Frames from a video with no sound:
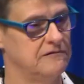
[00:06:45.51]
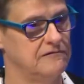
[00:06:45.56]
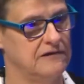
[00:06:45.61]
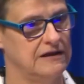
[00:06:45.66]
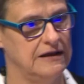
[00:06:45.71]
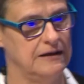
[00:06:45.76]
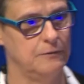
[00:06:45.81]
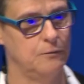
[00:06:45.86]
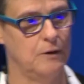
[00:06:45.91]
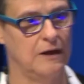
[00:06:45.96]

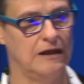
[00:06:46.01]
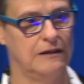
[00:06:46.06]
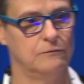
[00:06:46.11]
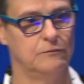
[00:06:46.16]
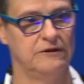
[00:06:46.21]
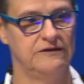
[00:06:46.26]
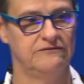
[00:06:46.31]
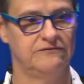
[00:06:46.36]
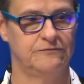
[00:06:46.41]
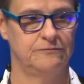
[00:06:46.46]
really well.
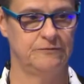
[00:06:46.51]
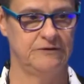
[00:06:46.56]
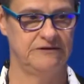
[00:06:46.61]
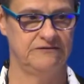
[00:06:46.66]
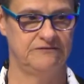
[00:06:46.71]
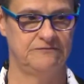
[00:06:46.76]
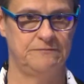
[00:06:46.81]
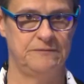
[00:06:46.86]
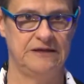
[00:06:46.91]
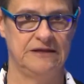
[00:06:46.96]
We've
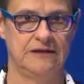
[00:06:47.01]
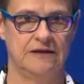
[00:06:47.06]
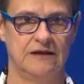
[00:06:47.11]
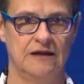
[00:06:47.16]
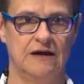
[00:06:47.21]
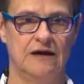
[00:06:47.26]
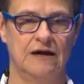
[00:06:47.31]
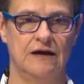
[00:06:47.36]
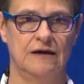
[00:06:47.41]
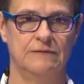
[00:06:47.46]

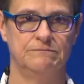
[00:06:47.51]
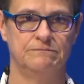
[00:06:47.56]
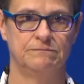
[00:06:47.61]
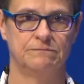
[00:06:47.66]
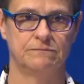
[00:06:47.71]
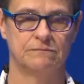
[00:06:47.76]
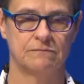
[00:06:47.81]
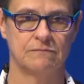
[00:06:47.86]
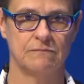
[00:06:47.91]
been